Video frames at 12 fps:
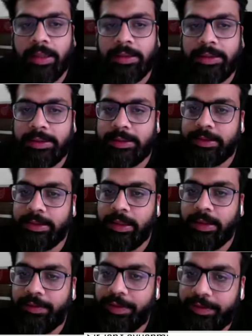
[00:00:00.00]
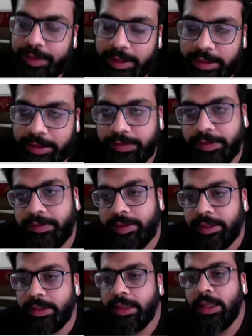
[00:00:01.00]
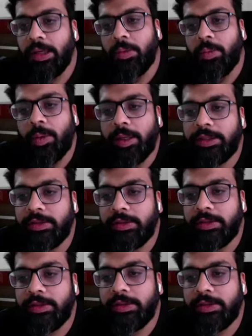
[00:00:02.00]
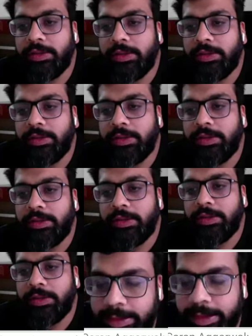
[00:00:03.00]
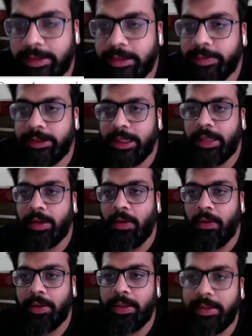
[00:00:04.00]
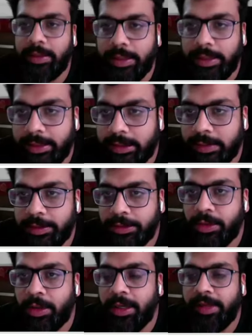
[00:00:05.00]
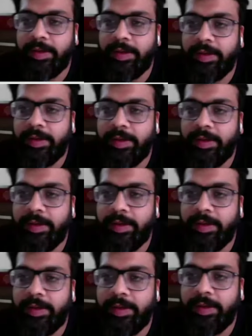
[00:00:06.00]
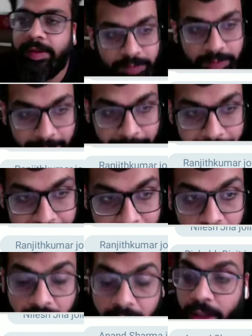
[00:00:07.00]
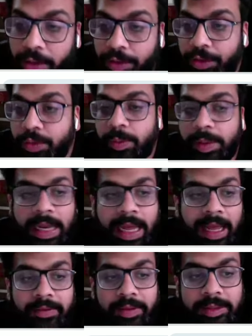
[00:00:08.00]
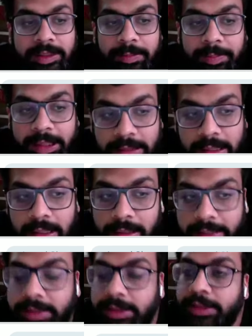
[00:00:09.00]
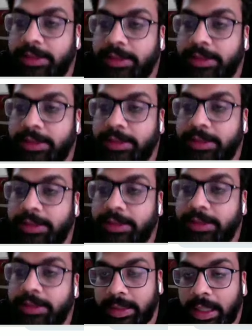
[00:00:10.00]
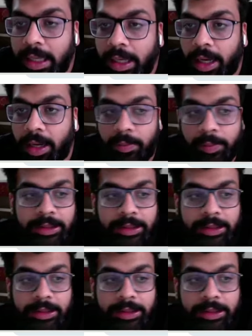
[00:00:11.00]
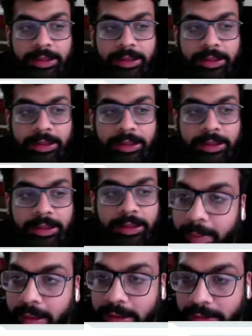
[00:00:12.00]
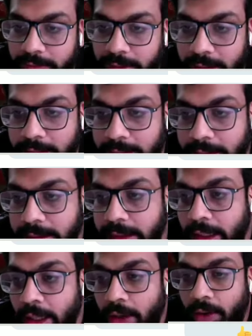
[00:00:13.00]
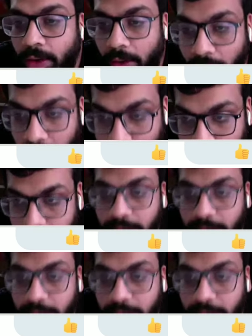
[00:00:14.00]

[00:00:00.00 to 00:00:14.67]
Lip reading: this 50 is to 50 works for usual states which are ordinary in nature, which do not have any special constraints for them. You will have special rates for states which are either in the hilly parts of the country, or